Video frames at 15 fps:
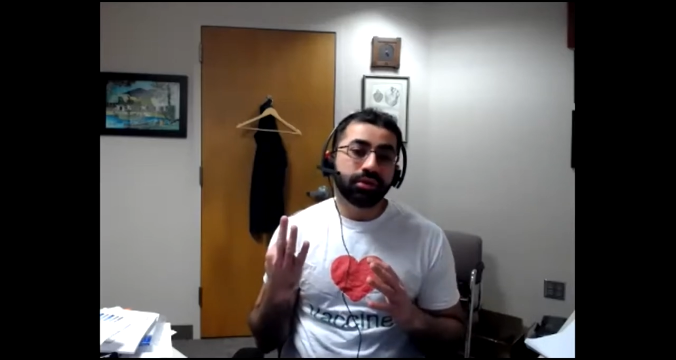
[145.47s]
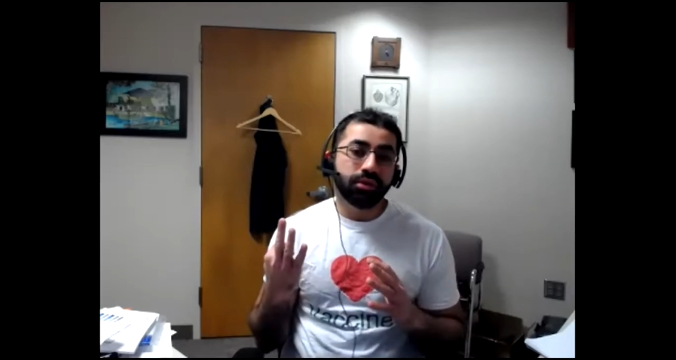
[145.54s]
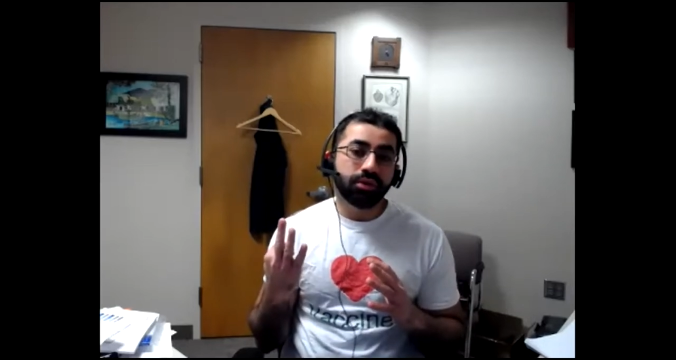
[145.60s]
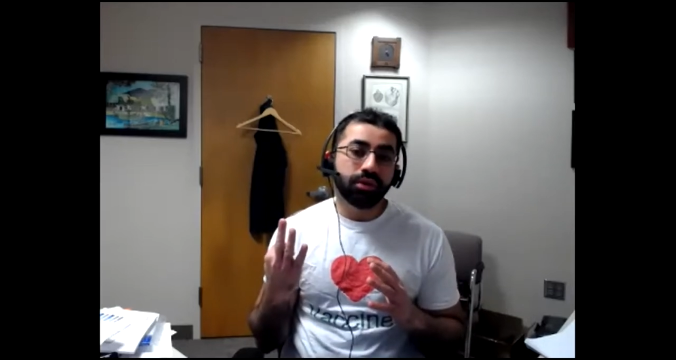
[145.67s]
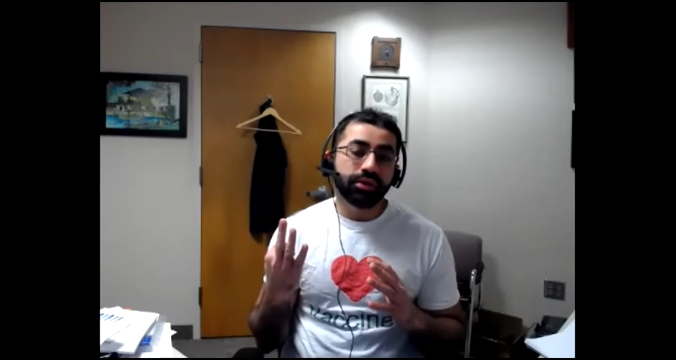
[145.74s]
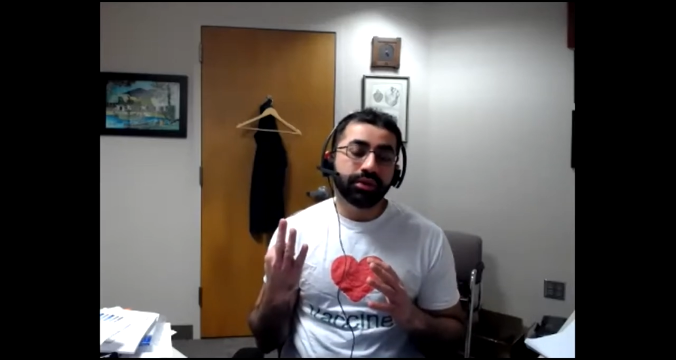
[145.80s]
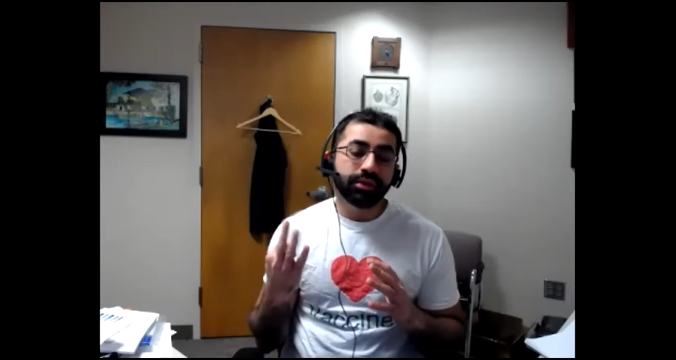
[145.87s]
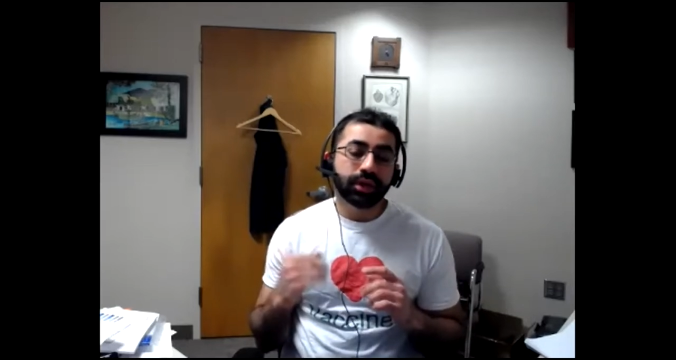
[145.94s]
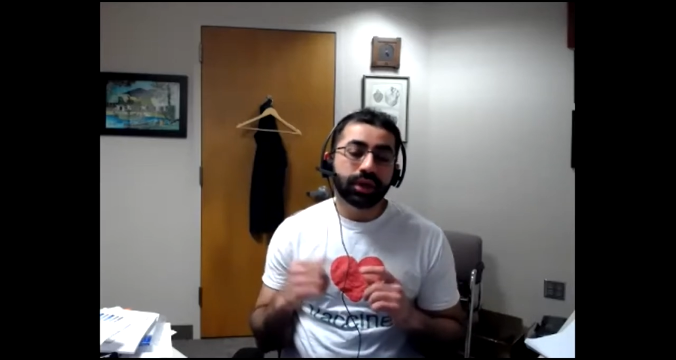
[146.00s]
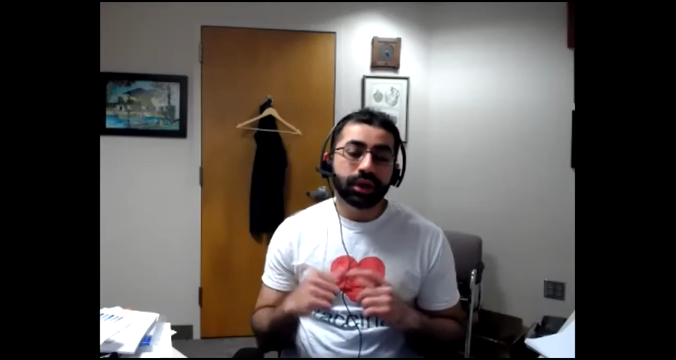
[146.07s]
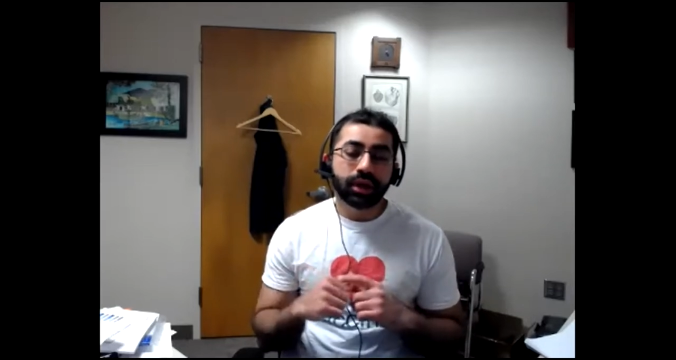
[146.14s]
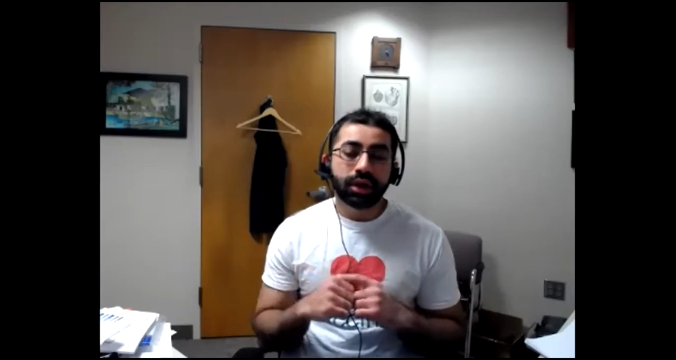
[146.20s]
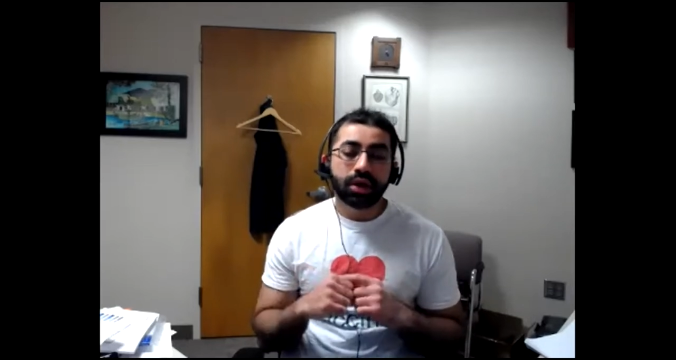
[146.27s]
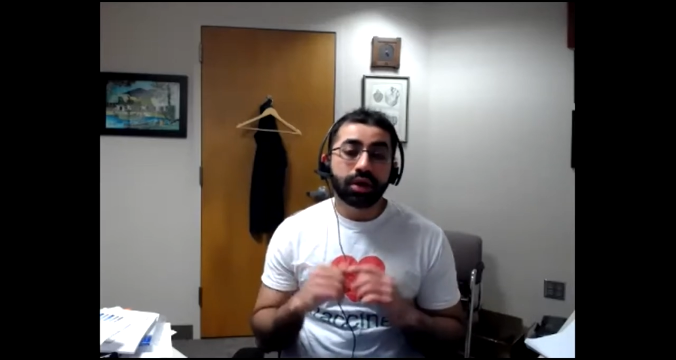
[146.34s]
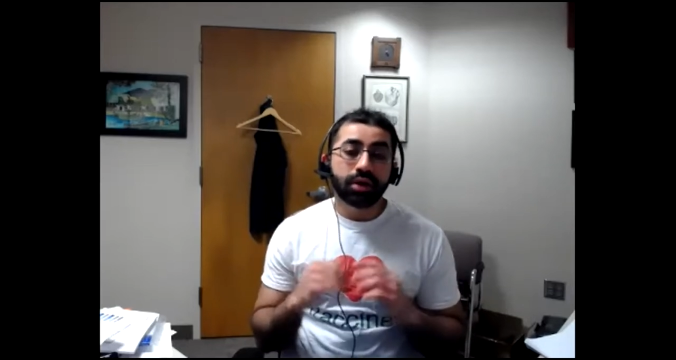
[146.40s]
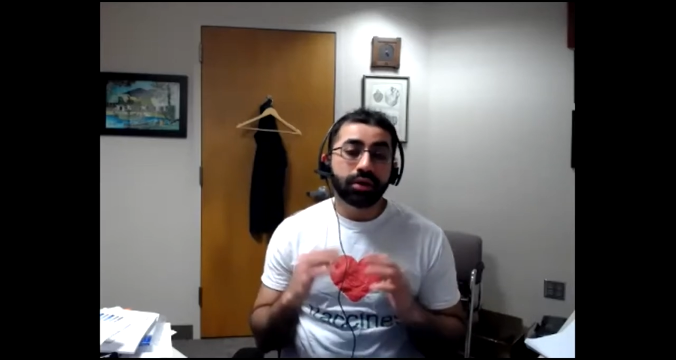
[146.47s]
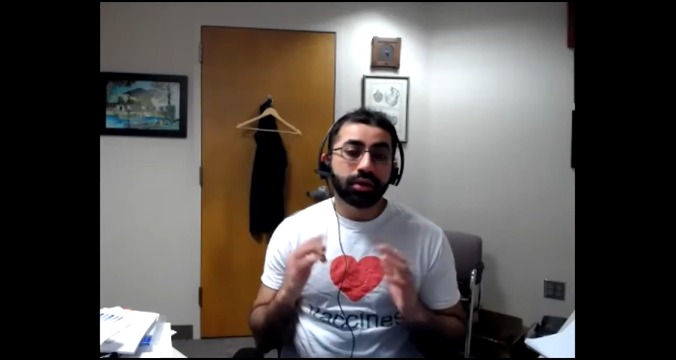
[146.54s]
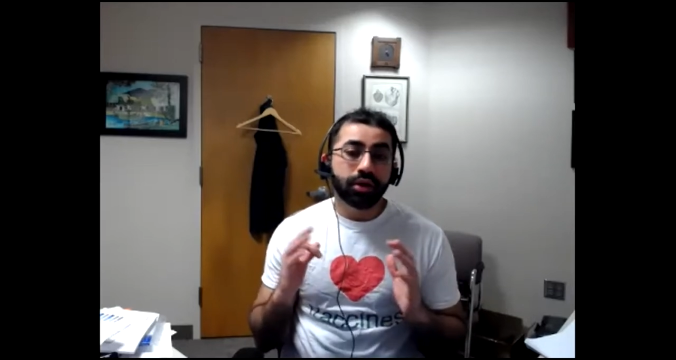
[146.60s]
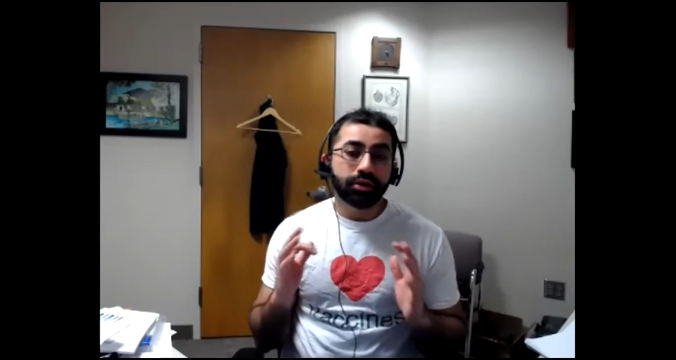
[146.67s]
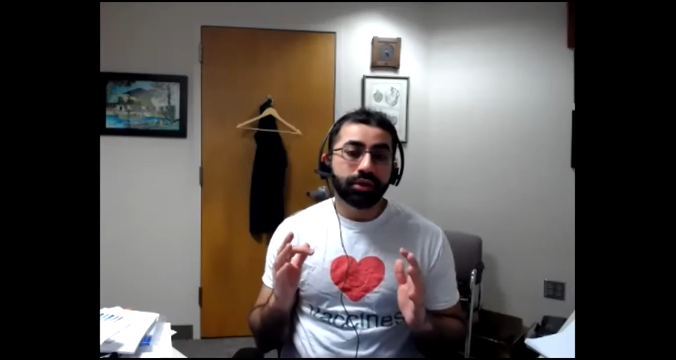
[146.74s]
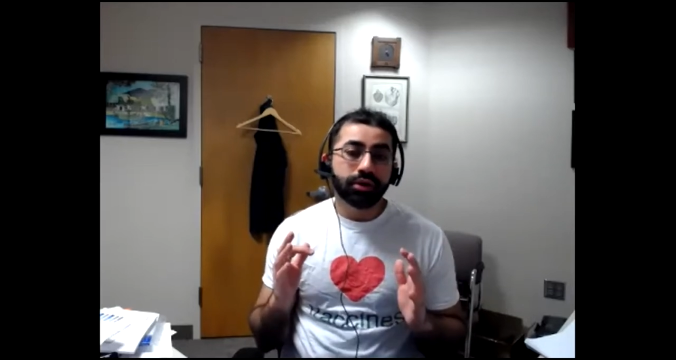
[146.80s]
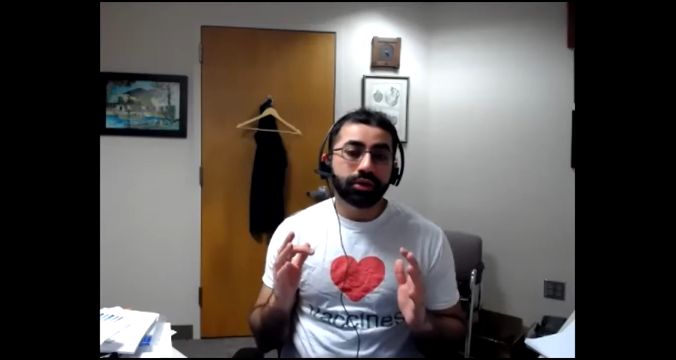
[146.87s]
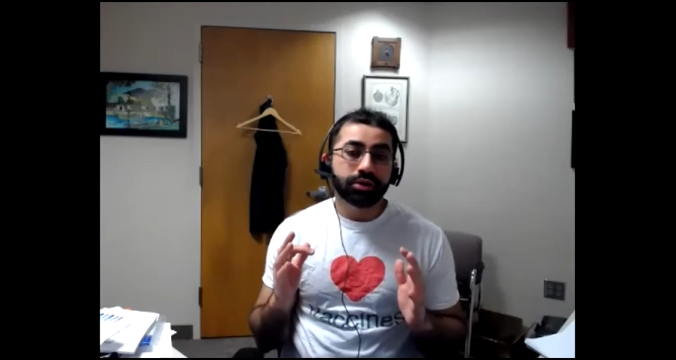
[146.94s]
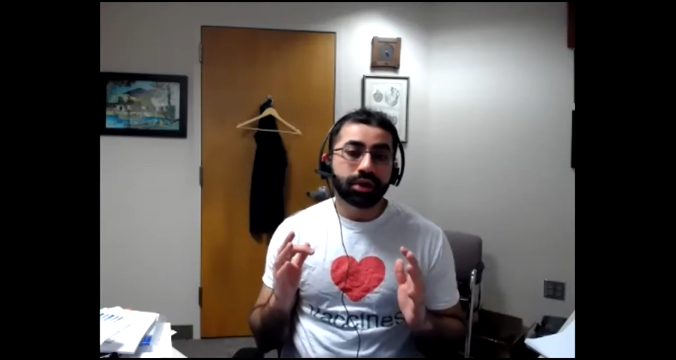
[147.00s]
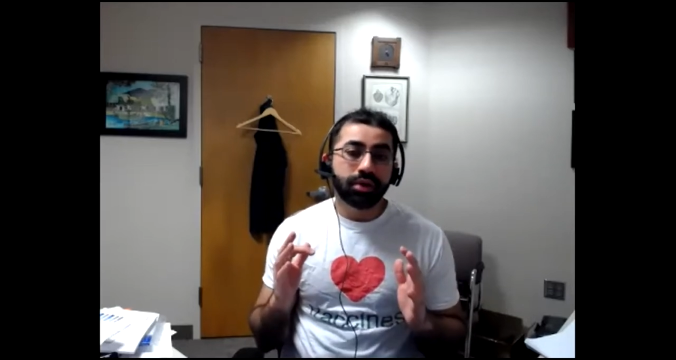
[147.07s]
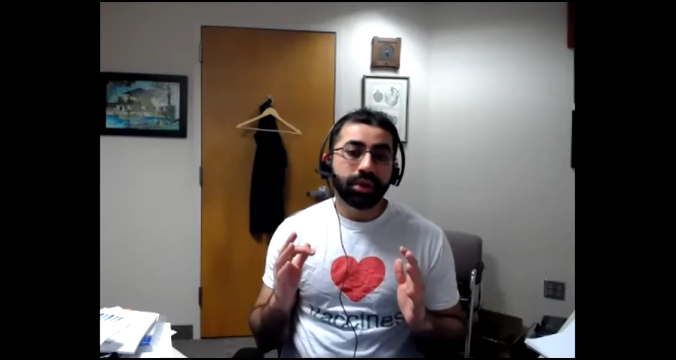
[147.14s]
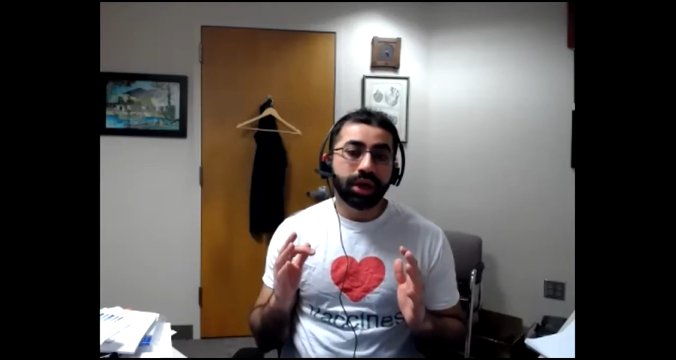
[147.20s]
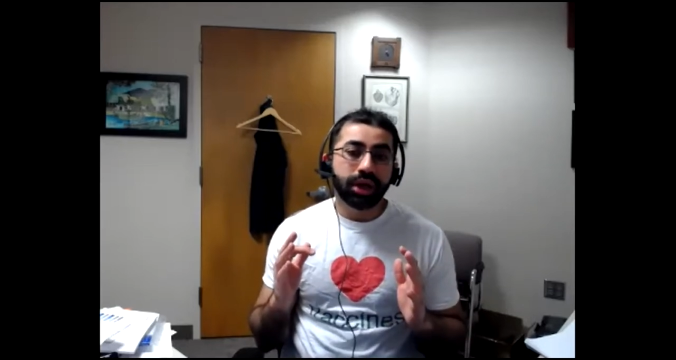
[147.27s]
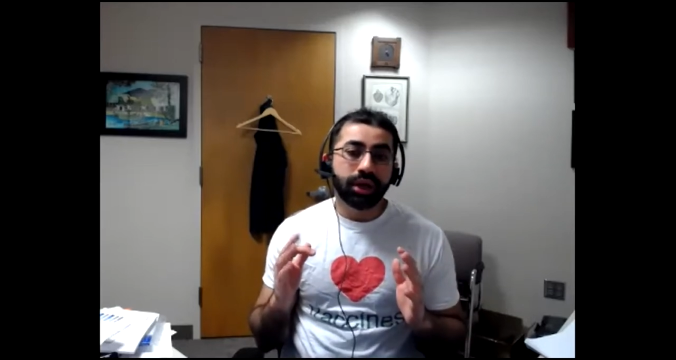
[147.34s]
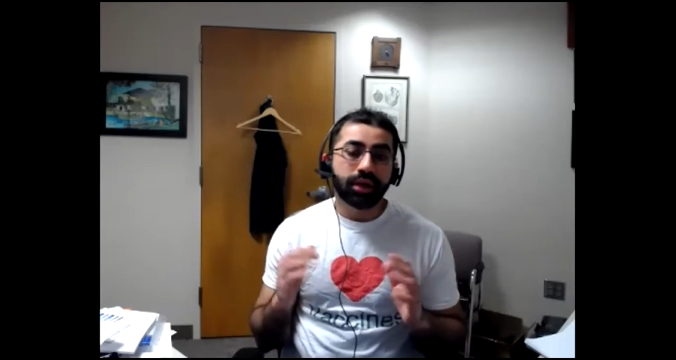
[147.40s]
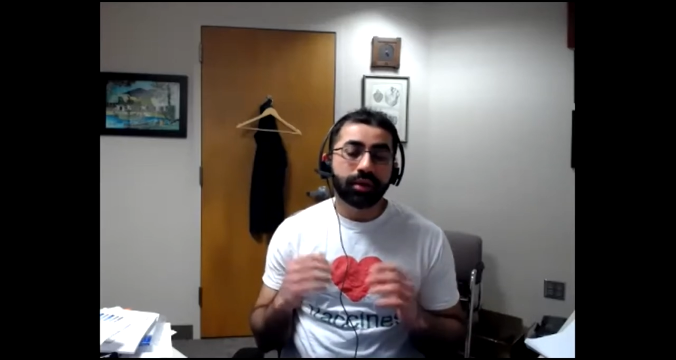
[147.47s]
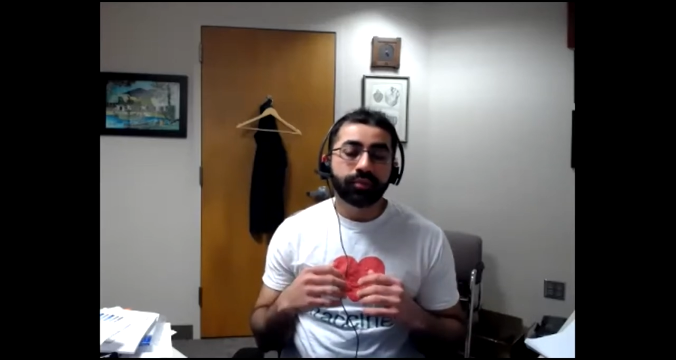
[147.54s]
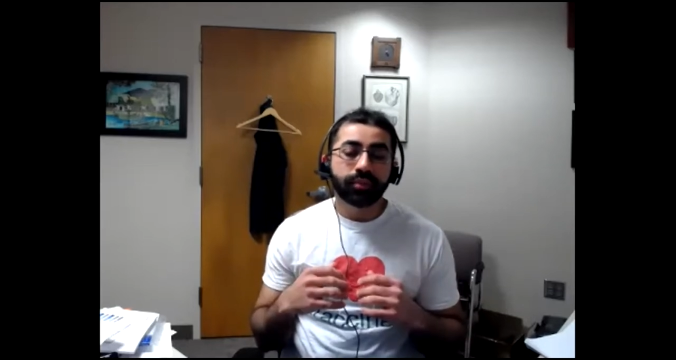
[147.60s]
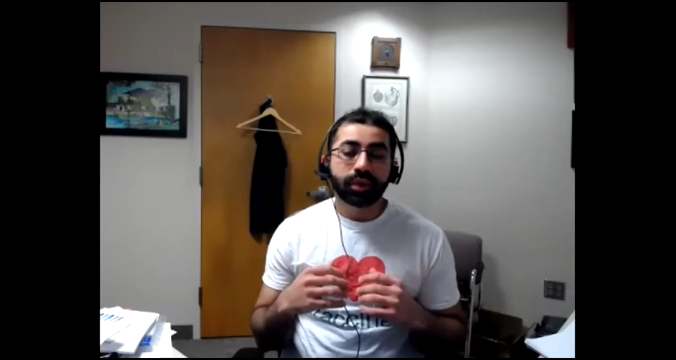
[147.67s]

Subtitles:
rules on social media.